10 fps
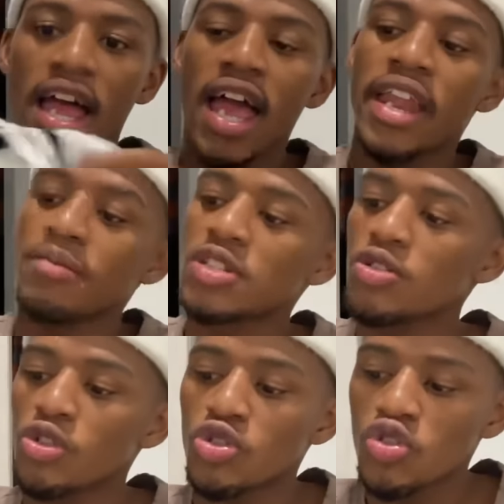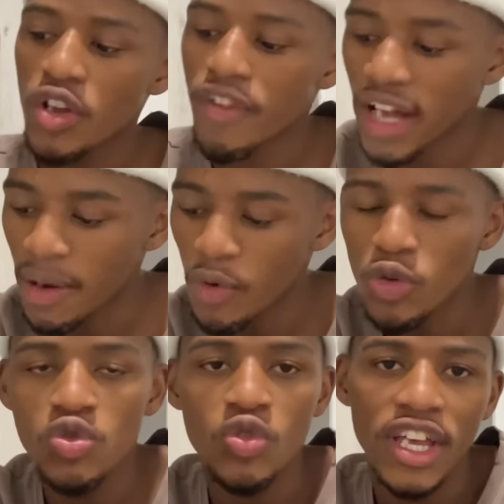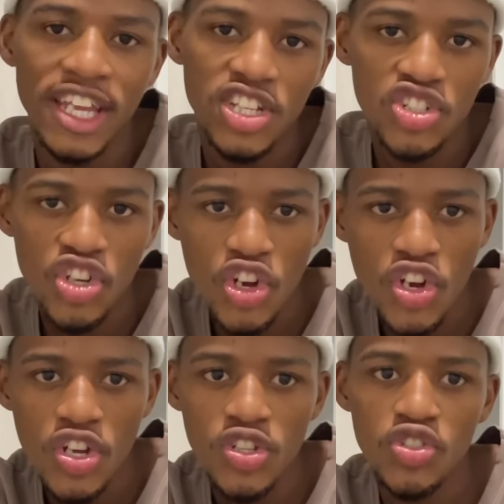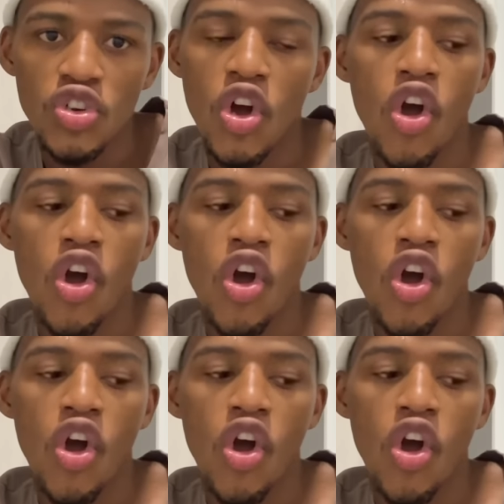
and I'm still not sure if, like, I'm going to get a shirt,